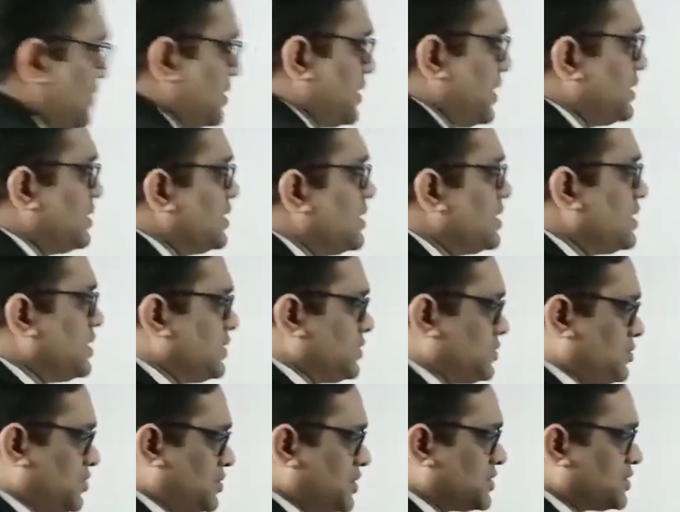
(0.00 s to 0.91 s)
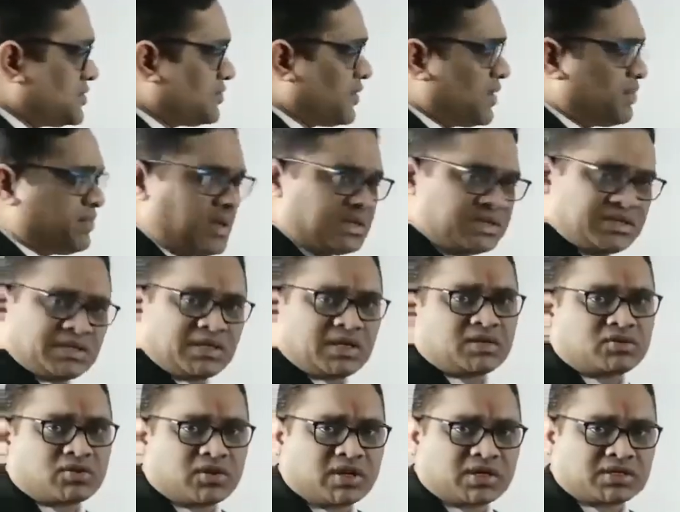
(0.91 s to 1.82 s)
right? So this is one basic
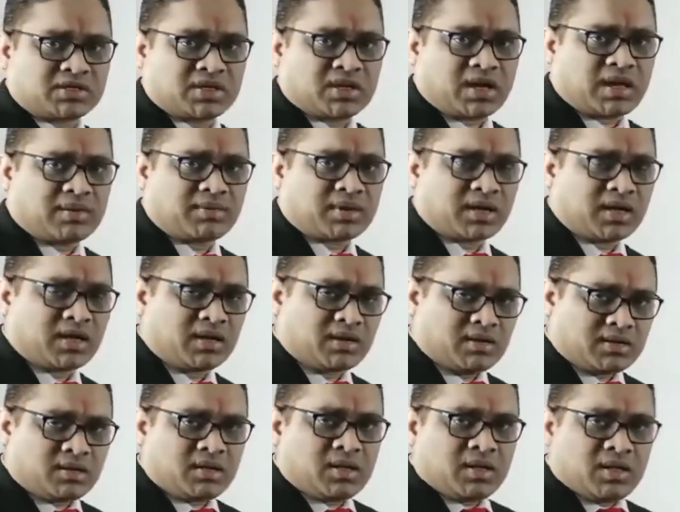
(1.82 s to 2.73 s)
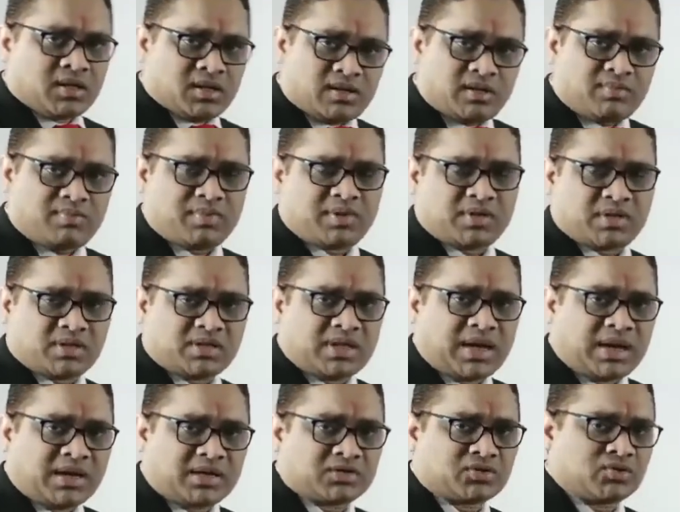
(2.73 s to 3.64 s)
introduction. I am again repeating
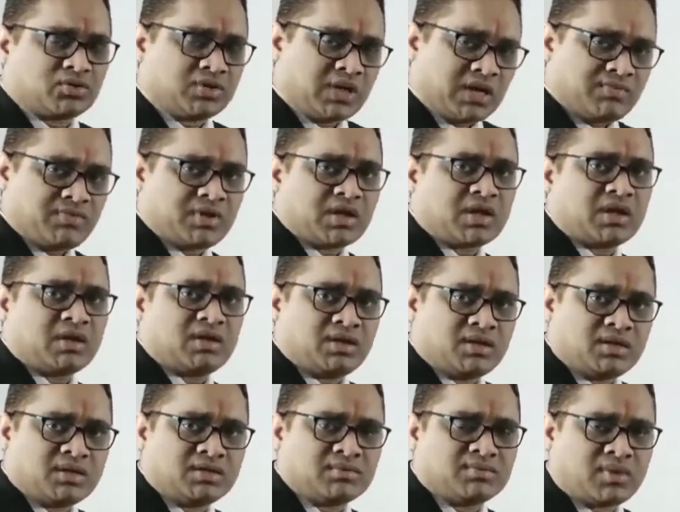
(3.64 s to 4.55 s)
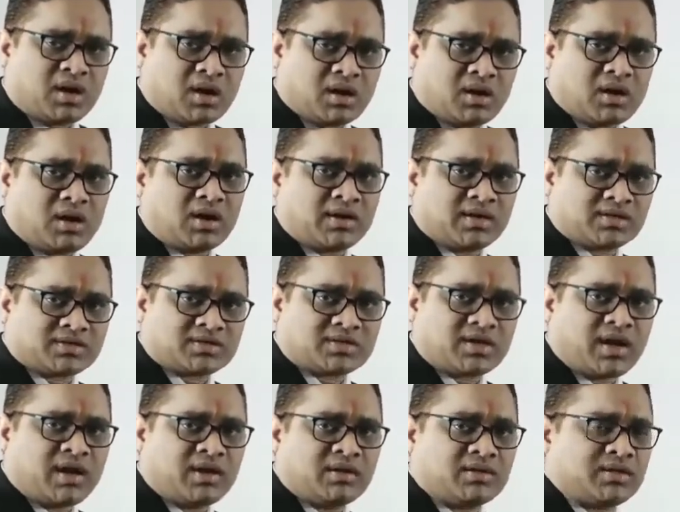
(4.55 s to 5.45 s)
that so that we can
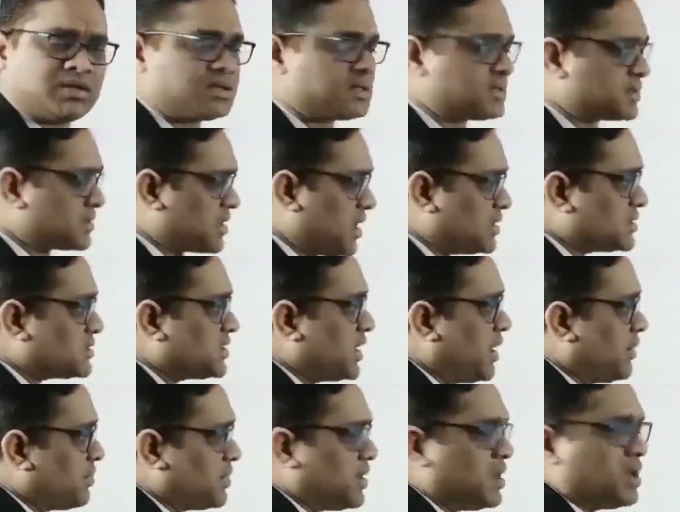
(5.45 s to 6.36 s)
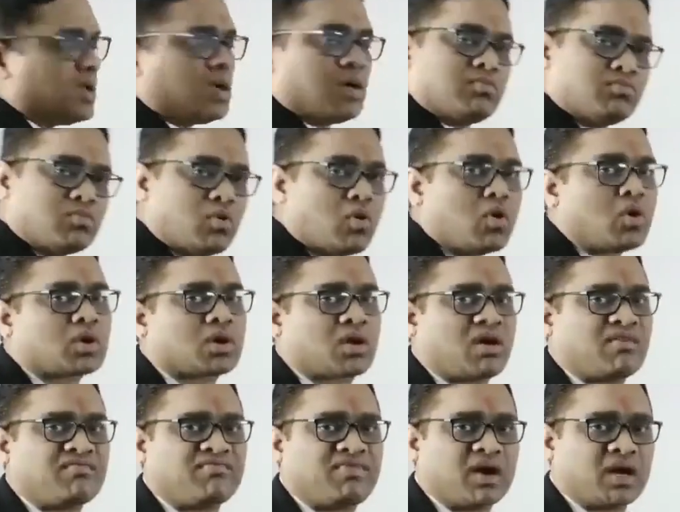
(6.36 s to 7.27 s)
understand this concept more
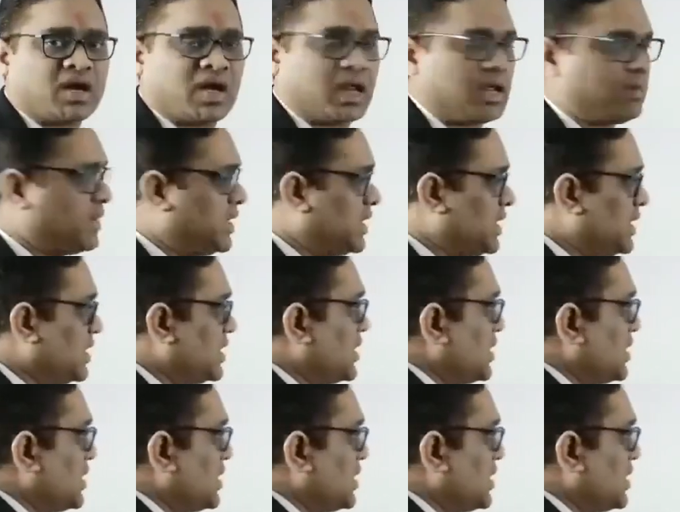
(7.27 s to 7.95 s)
comfortably,